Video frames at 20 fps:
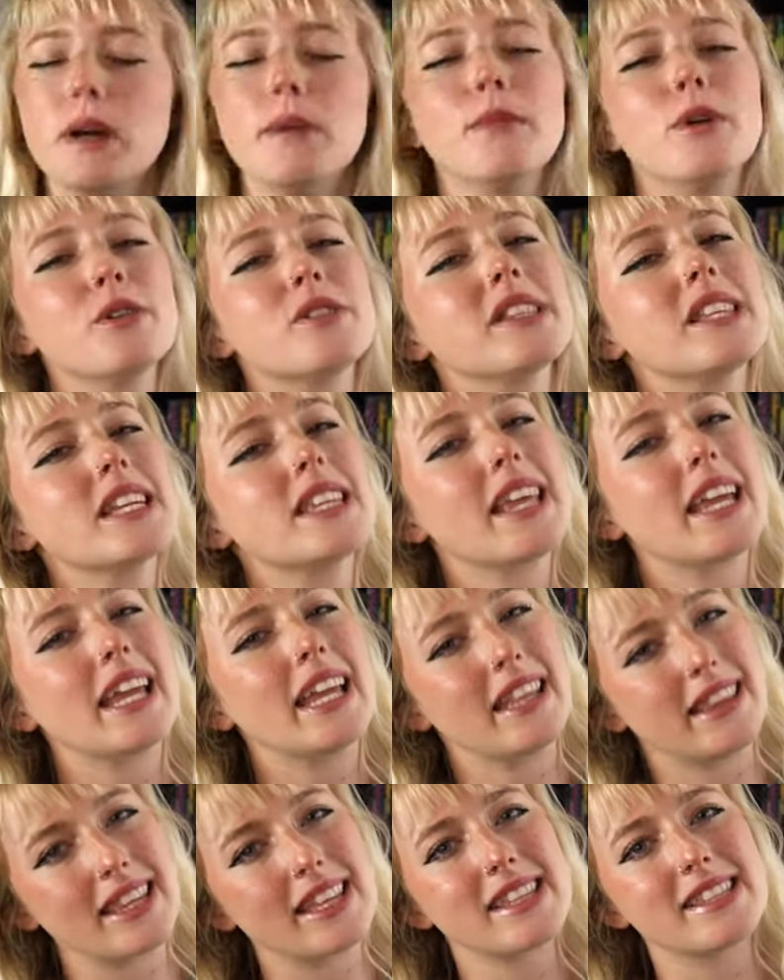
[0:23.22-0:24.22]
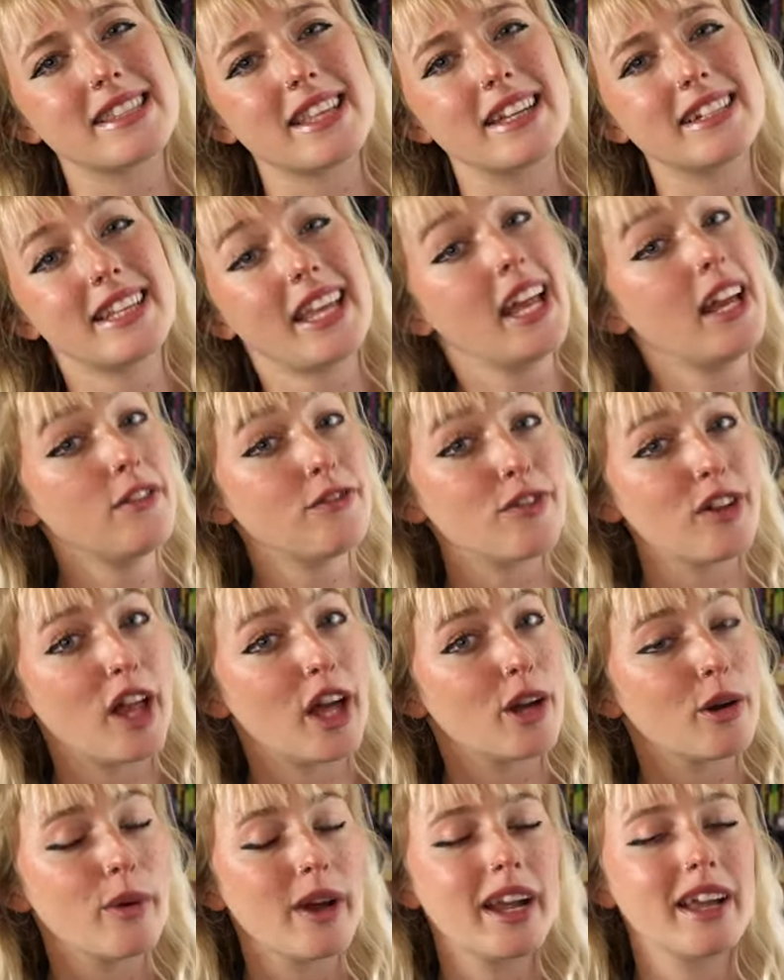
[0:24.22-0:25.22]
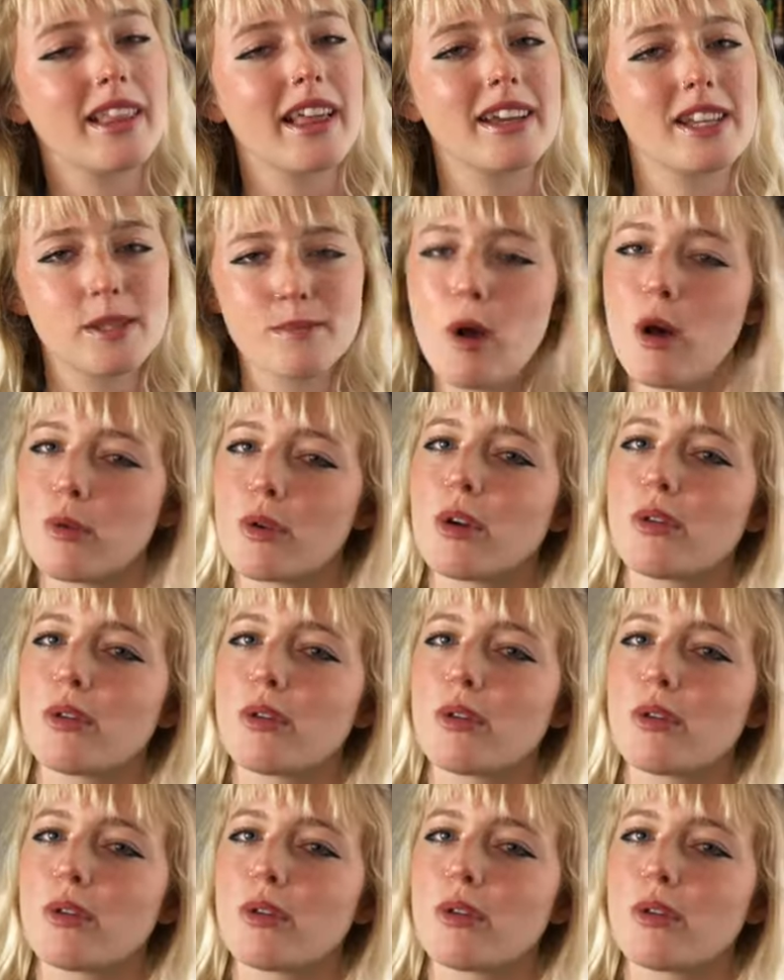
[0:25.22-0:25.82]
but mostly they eat things that can't fly away, like small